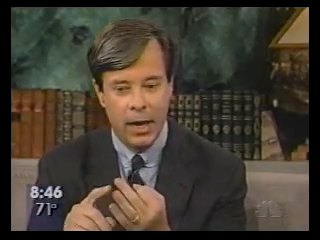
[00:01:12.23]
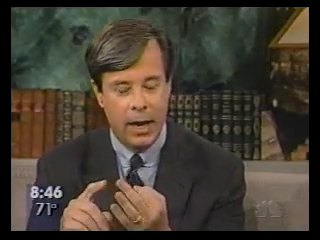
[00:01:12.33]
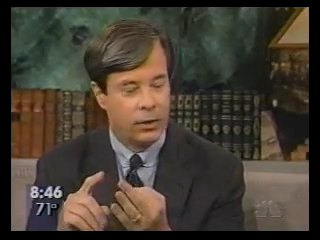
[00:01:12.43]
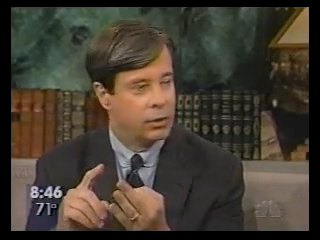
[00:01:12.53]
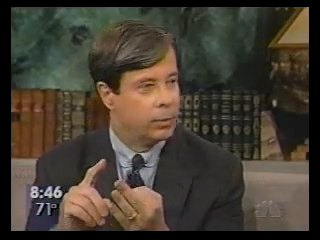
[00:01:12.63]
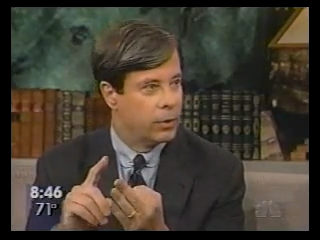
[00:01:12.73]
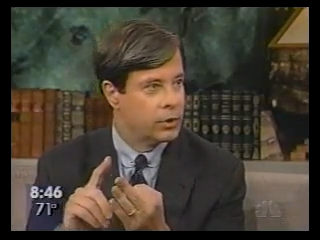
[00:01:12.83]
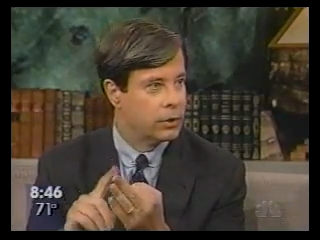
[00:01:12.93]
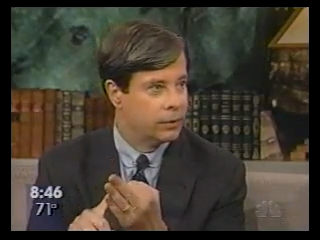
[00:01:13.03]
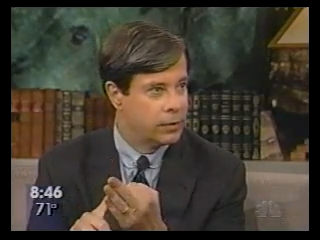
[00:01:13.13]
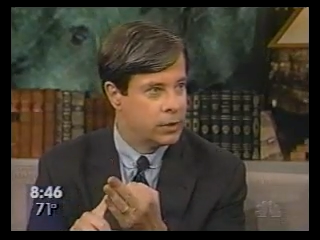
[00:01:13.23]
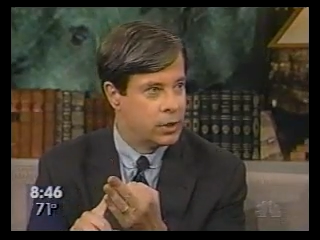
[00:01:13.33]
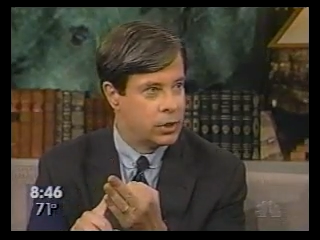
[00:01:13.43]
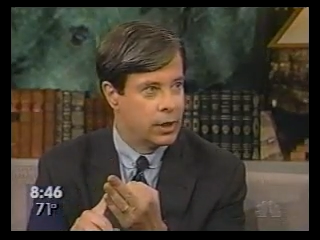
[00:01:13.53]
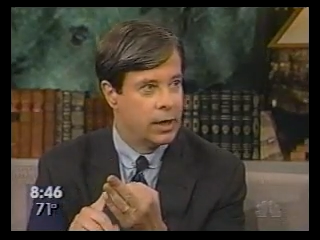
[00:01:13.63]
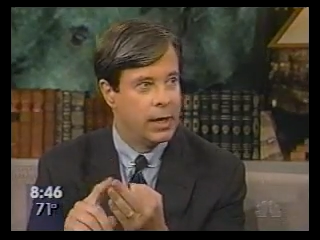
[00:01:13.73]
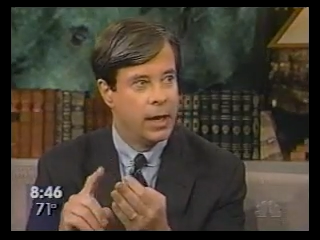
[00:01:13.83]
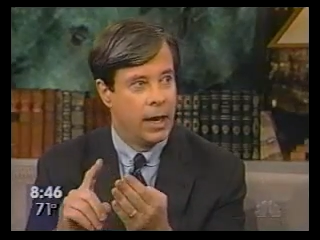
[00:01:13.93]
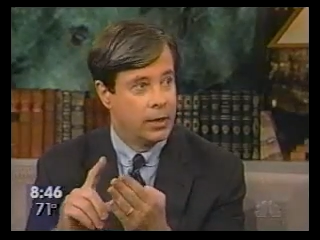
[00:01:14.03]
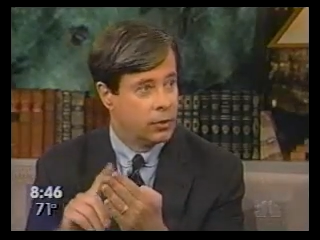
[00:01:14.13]
Ask your personal physician.
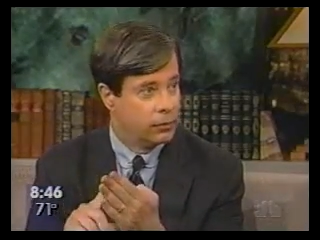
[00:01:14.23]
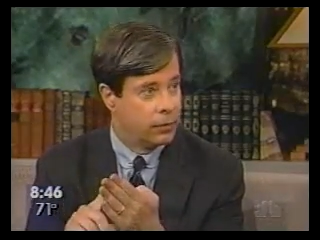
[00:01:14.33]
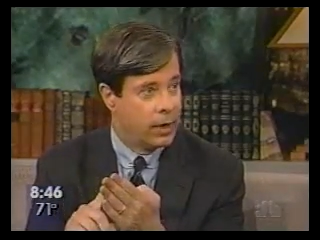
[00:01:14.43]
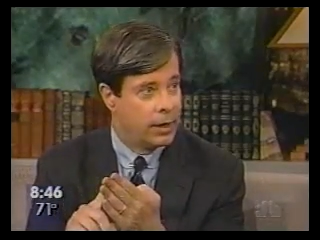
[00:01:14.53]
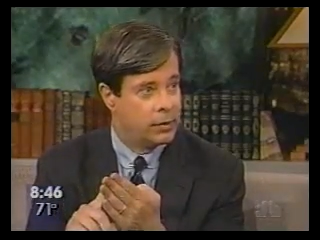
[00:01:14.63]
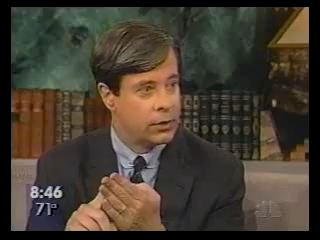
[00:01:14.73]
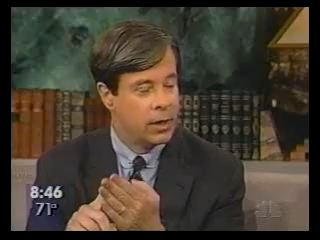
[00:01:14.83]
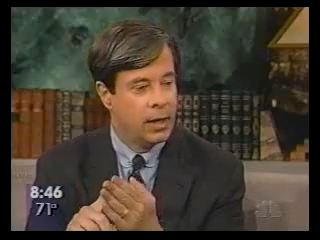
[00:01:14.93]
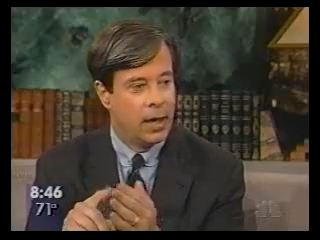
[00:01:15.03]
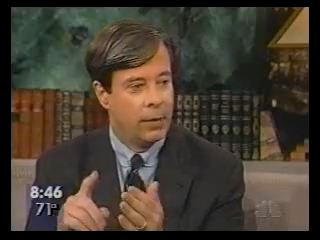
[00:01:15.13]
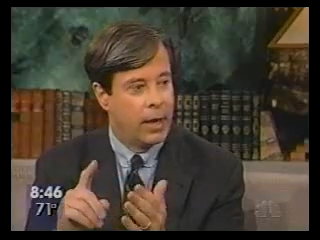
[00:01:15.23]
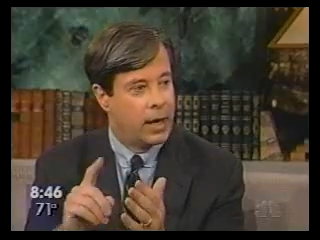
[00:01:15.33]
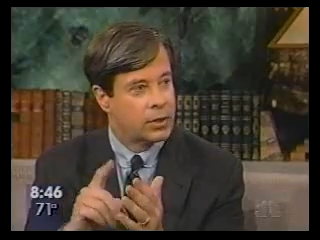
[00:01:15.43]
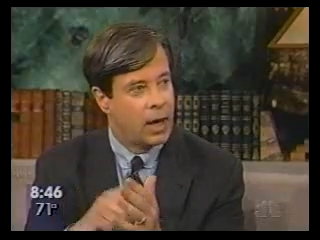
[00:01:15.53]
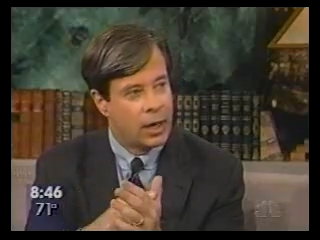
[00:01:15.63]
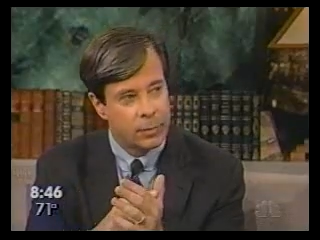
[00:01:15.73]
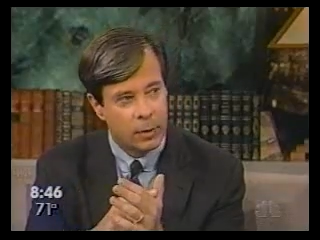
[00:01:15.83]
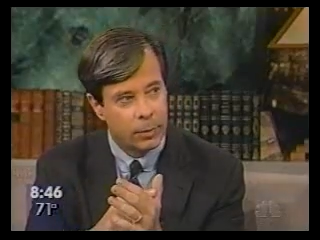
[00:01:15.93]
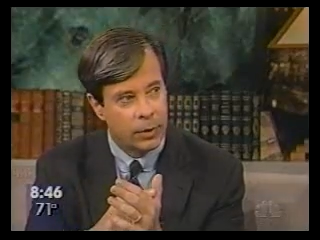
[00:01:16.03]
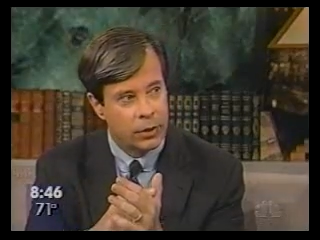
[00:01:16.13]
Ask your friends. I would ask
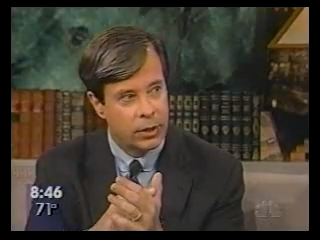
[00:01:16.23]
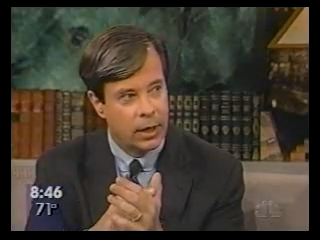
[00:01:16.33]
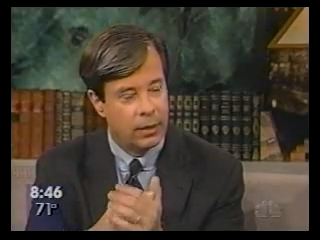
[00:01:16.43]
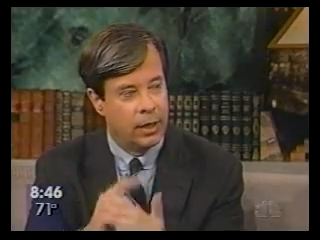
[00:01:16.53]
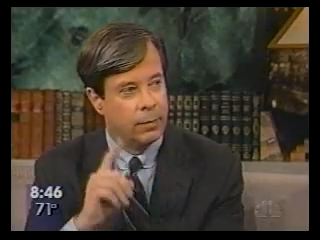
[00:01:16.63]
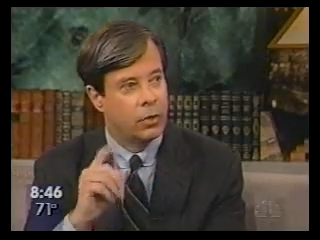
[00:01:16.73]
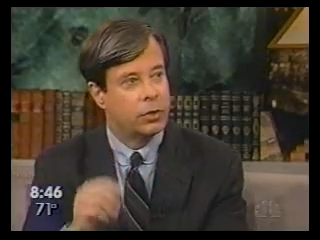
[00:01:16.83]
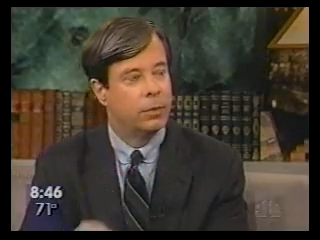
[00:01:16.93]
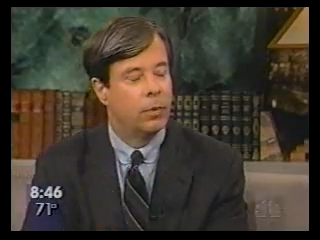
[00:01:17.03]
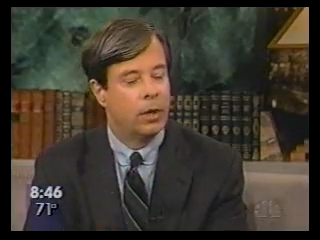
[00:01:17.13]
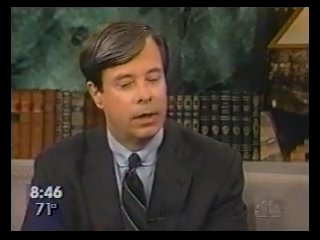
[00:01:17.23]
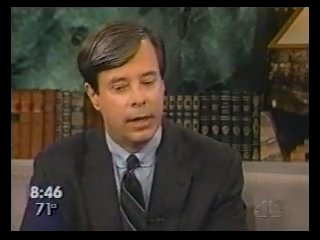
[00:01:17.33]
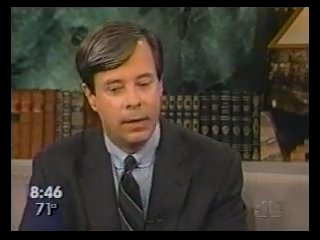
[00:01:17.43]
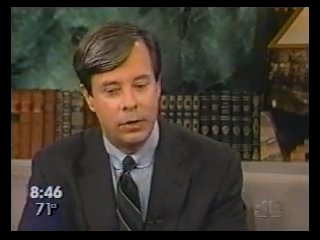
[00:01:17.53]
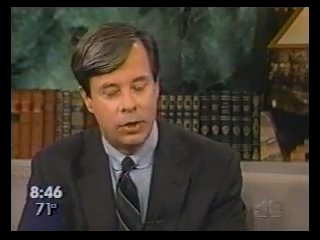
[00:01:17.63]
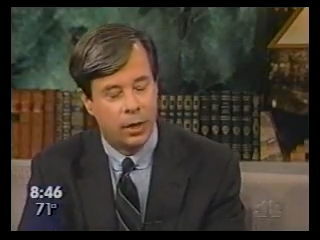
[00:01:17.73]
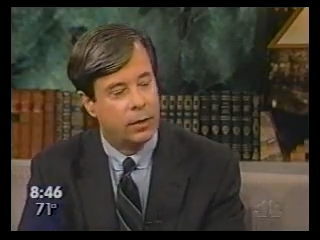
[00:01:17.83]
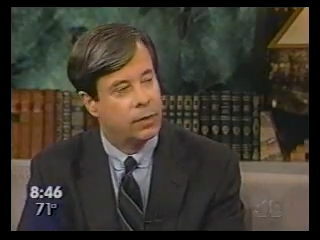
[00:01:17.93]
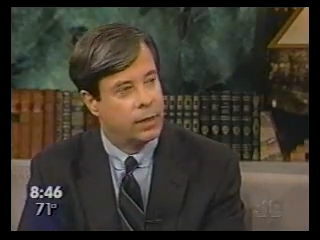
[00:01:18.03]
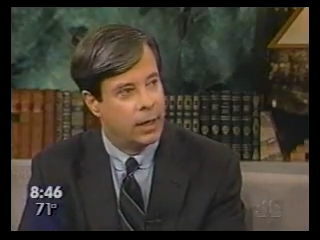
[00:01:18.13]
hospital personnel, and most importantly, I would check
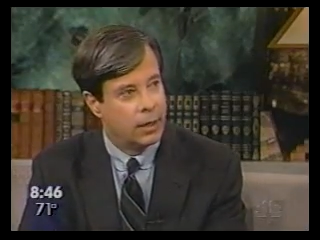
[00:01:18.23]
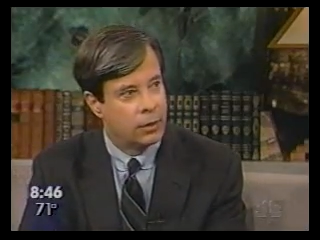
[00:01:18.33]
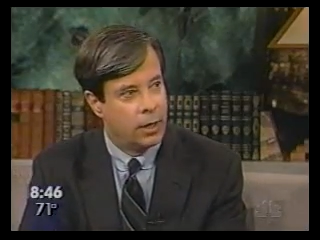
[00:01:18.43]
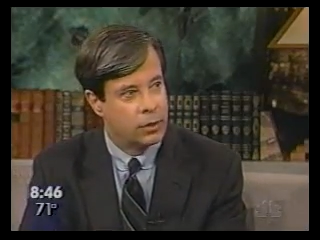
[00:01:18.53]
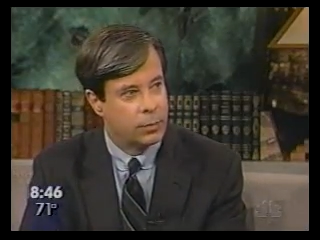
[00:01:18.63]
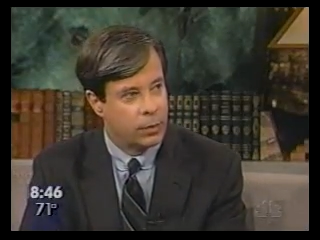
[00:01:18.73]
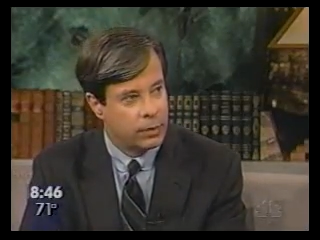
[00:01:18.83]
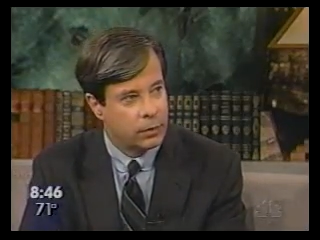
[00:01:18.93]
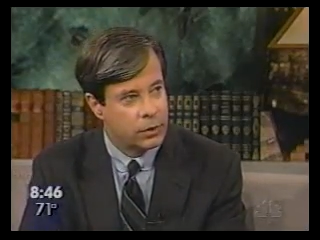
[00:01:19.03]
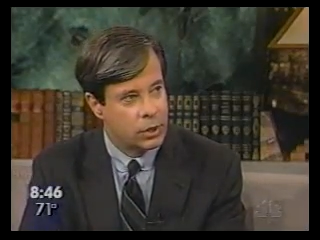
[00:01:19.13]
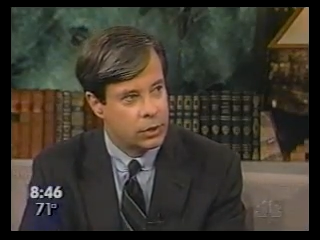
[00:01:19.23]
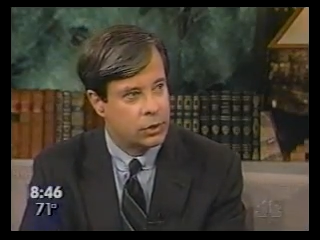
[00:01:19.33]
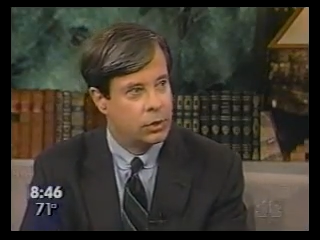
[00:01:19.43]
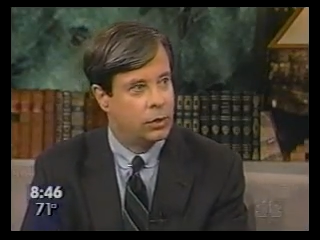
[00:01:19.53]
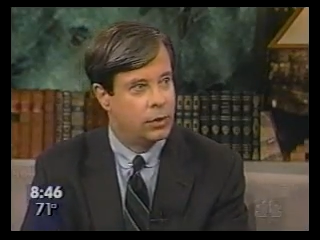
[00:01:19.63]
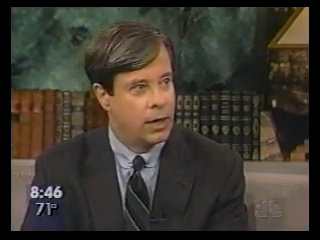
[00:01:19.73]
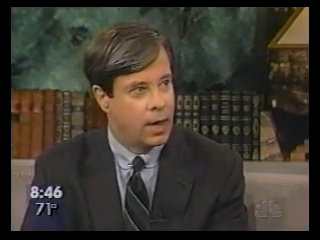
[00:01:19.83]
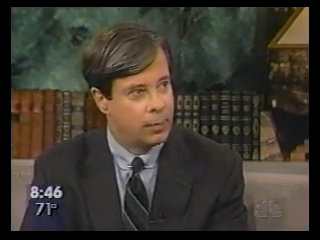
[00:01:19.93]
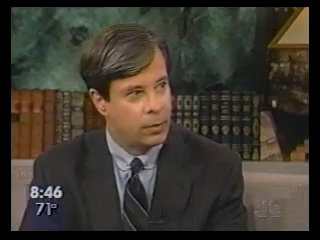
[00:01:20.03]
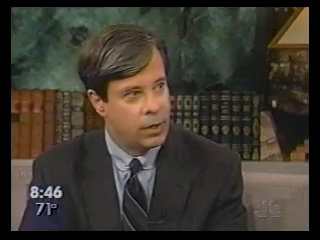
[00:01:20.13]
that the doctor has privileges to do the
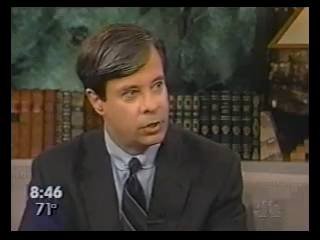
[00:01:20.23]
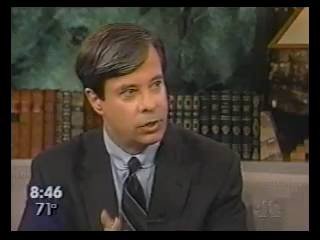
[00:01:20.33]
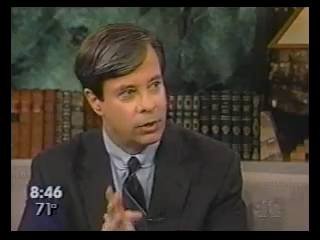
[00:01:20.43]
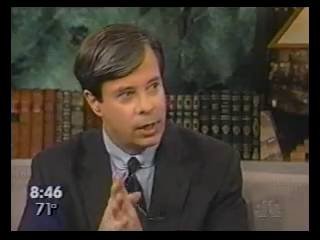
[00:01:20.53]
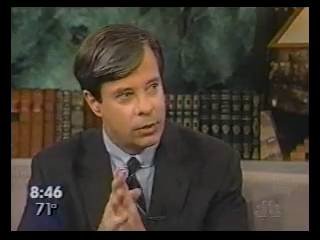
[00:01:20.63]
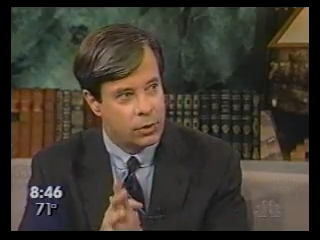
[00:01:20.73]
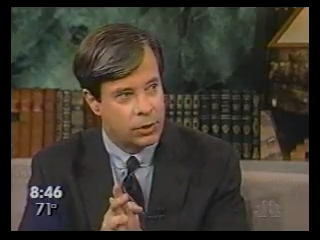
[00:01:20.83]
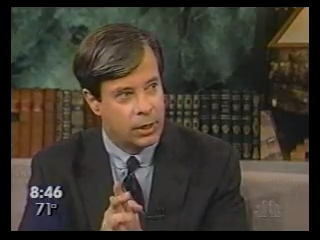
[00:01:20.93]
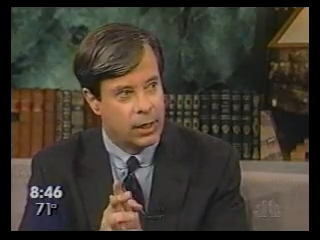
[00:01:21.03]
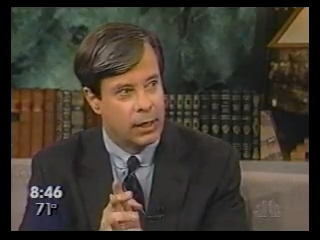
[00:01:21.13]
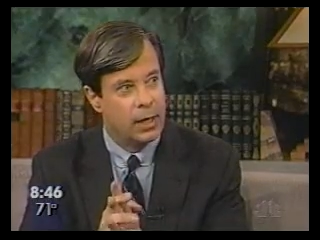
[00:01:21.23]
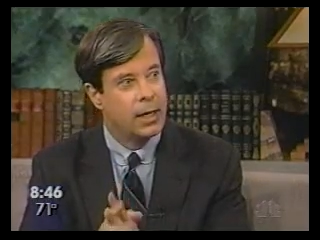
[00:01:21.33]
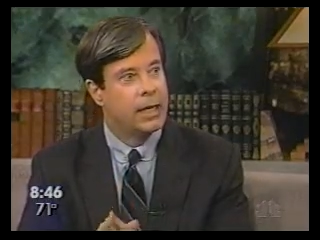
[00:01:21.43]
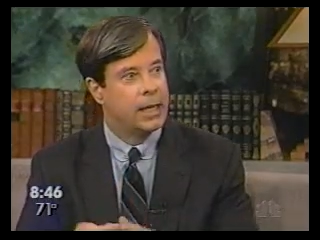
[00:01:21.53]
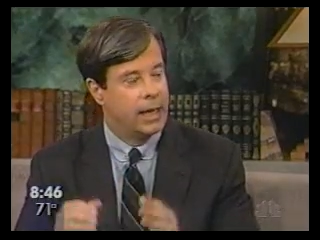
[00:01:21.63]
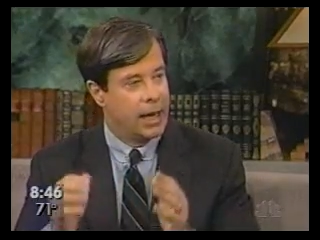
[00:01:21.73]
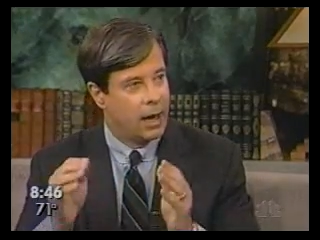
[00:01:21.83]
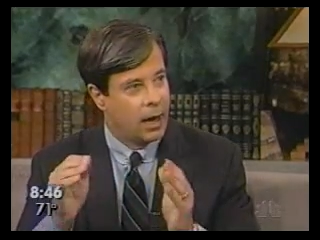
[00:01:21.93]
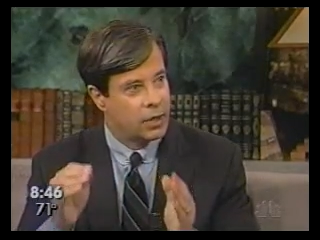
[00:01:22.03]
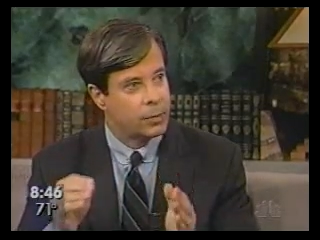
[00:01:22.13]
operation you're interested in a
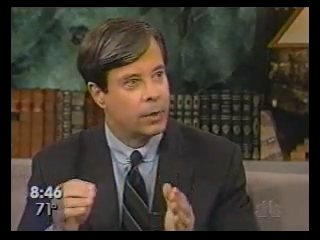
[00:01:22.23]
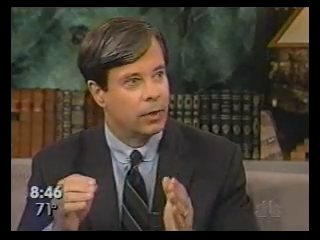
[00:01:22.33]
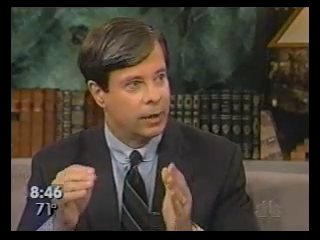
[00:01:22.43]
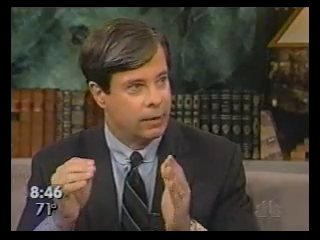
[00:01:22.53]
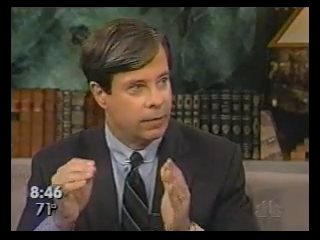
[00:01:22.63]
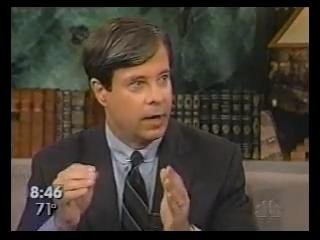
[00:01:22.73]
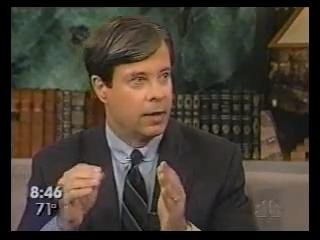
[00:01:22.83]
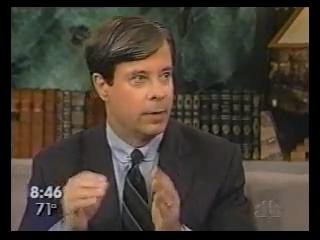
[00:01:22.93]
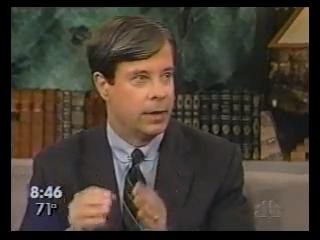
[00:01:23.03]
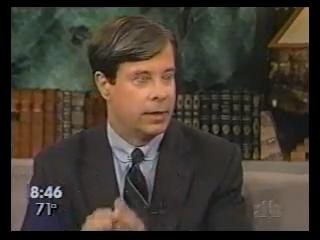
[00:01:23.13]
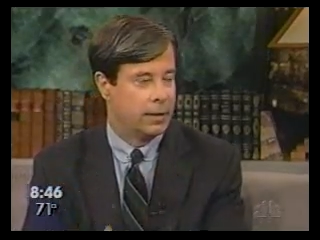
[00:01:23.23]
hospital environment.